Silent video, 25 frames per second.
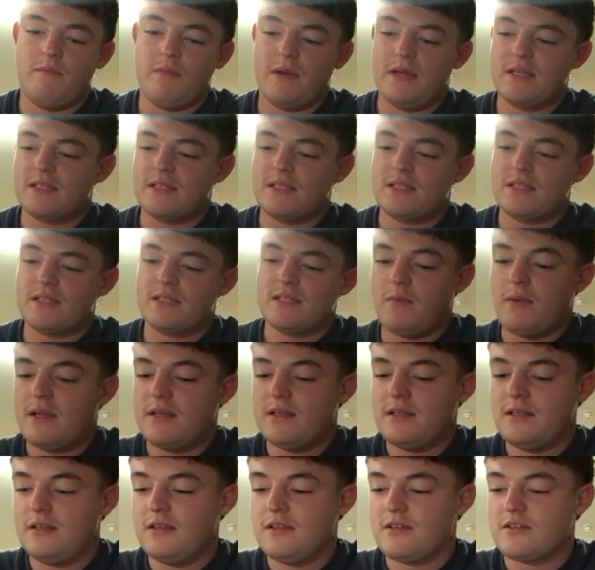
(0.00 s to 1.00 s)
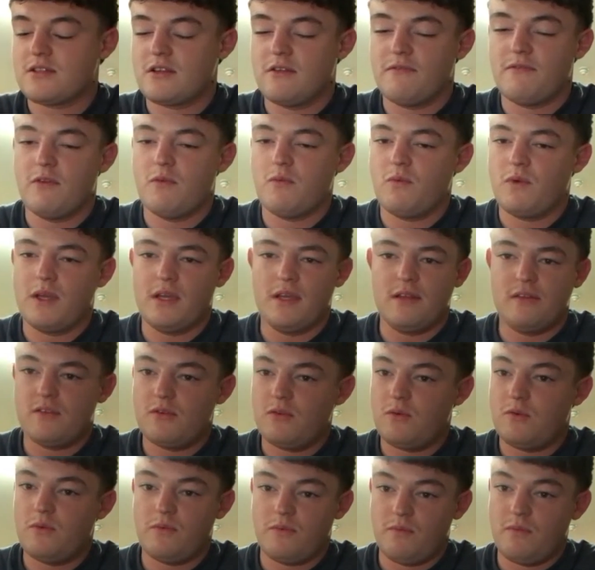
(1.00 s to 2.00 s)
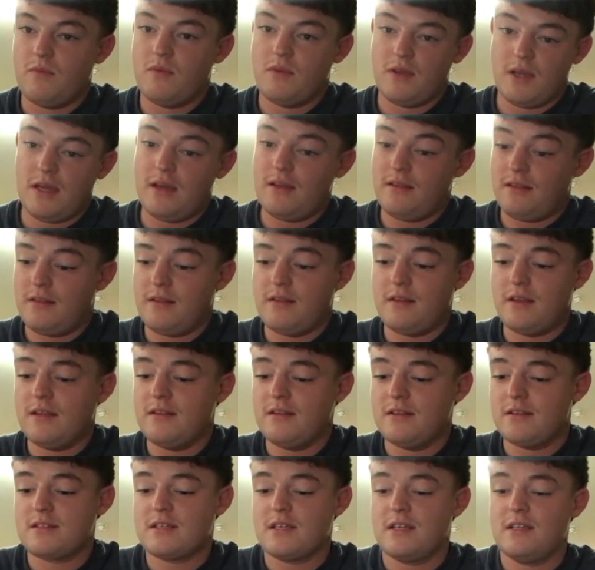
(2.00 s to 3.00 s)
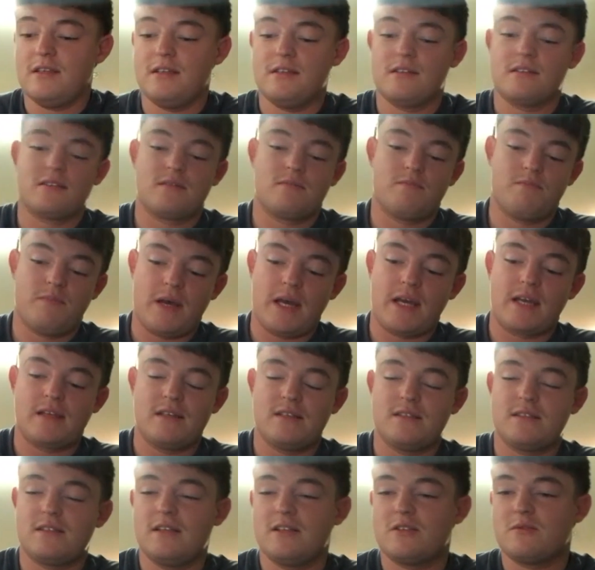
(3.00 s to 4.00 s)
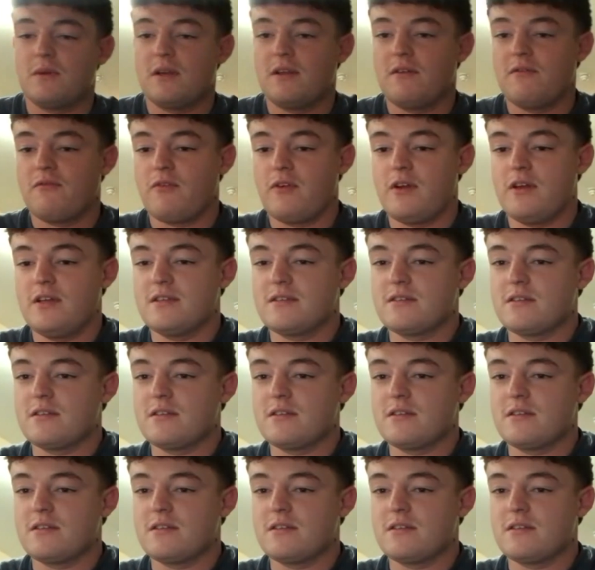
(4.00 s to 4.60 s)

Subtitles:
basically implementing the stuff that we do in the seniors back into the 23s.